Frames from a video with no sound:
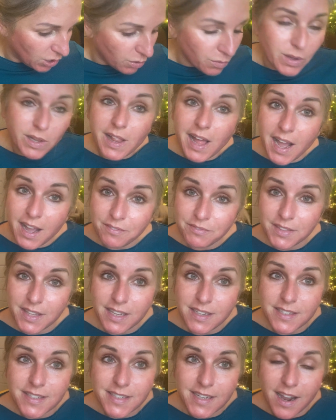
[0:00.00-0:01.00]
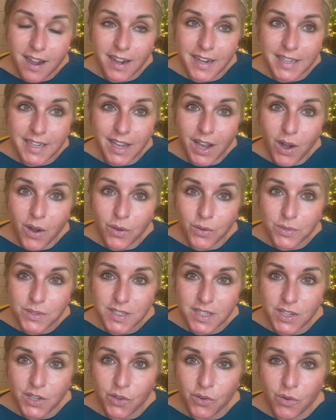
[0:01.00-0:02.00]
you will have these tiny
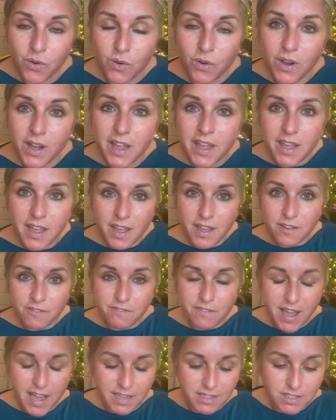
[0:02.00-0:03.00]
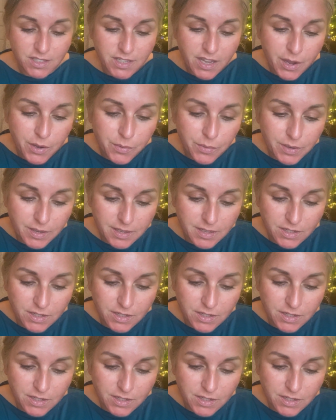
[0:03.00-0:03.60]
holes in your face, so